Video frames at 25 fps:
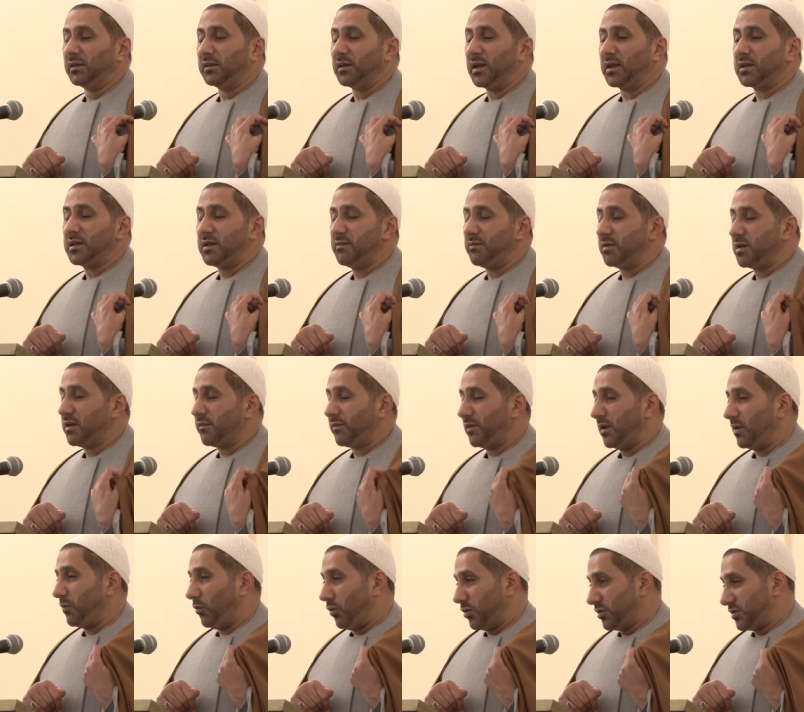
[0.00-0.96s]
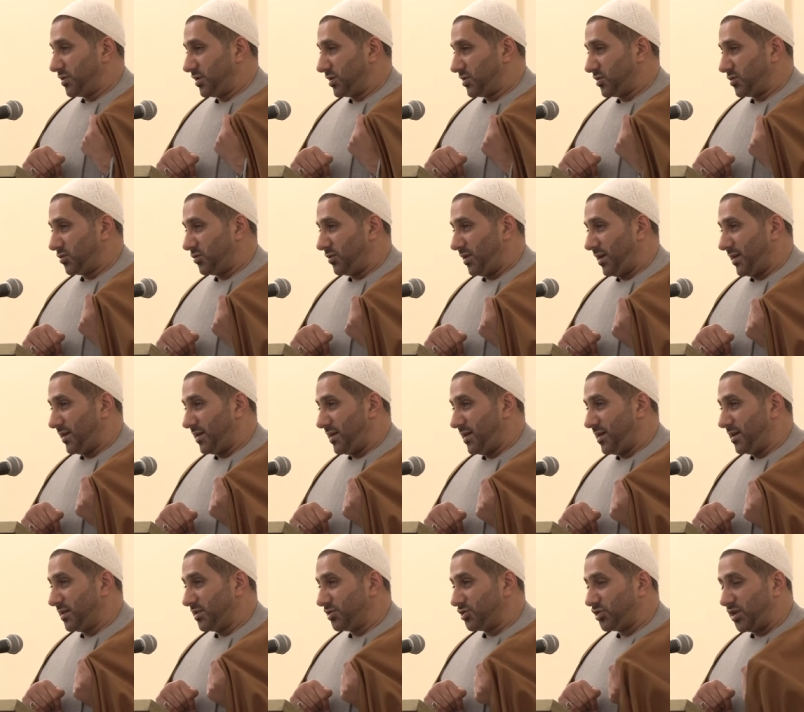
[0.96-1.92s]
that even if I wanted to, I
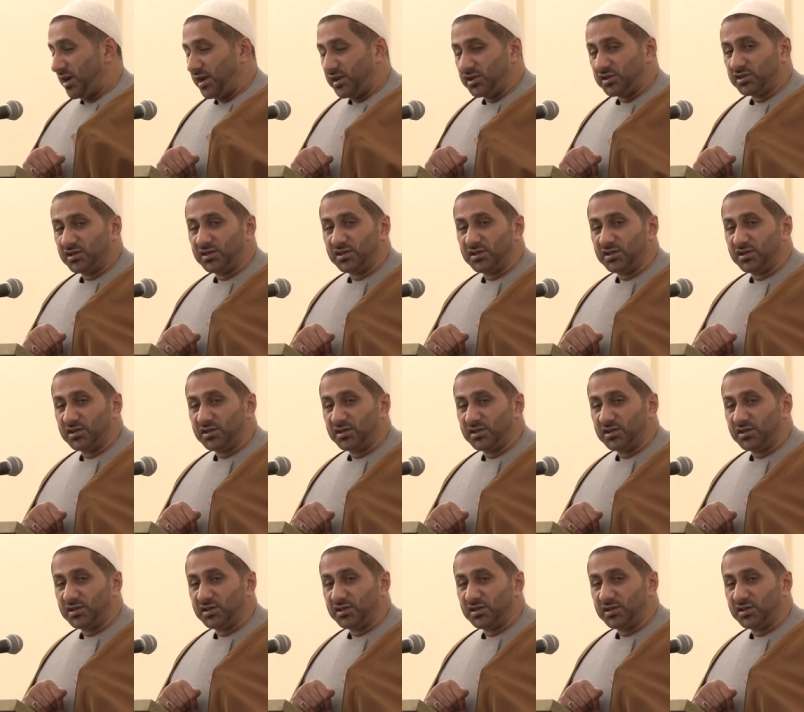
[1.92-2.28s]
can't change